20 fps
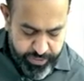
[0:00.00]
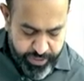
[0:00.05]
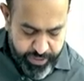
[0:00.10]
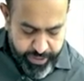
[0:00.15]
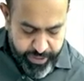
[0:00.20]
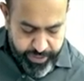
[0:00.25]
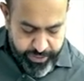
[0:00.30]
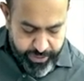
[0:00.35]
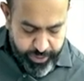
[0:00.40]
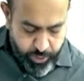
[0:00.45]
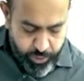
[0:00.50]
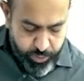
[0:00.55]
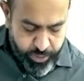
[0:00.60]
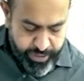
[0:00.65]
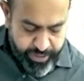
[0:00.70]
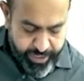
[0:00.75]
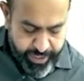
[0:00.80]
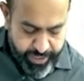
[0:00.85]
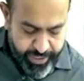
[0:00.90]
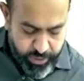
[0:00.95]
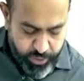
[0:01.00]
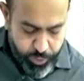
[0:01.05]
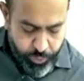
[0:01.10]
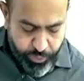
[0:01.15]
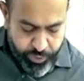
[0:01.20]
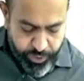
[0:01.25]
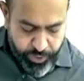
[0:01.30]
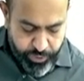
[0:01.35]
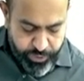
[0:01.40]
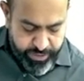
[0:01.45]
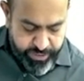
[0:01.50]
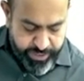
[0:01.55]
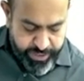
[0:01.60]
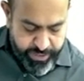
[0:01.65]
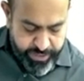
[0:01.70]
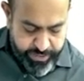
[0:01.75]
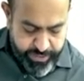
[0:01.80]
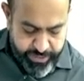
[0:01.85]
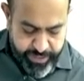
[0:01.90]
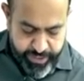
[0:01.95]
related to the tax, duty or
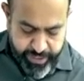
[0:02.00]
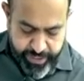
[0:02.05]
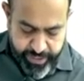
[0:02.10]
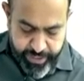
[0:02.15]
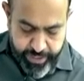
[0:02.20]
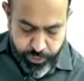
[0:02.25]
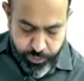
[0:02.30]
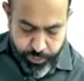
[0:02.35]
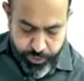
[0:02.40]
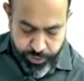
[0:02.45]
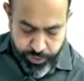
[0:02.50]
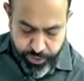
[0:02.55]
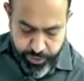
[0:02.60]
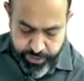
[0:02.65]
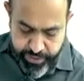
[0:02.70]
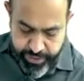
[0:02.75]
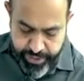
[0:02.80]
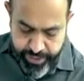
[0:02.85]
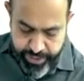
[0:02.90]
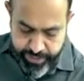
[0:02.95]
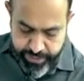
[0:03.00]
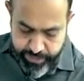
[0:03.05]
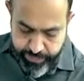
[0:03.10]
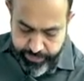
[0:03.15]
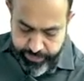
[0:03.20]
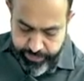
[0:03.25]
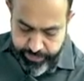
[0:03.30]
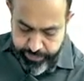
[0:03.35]
cess. Say tax, duty or cess.